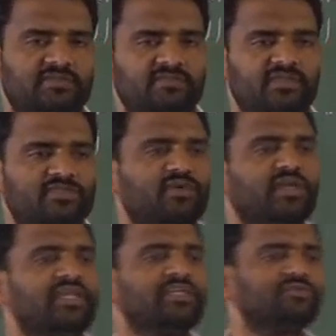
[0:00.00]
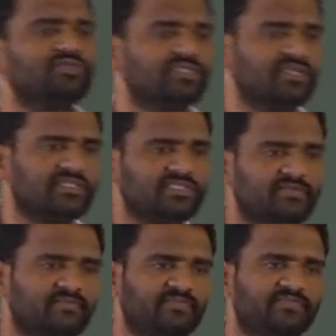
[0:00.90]
So what are
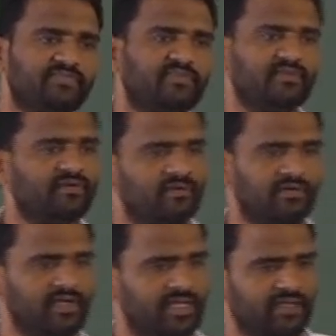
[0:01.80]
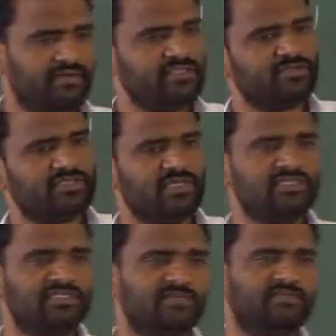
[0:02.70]
isosters? Did I give
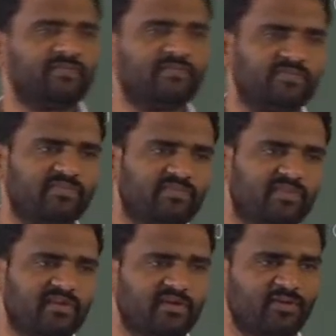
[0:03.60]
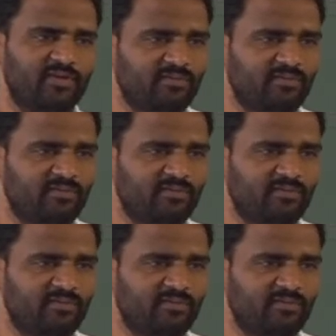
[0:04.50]
isosters? No?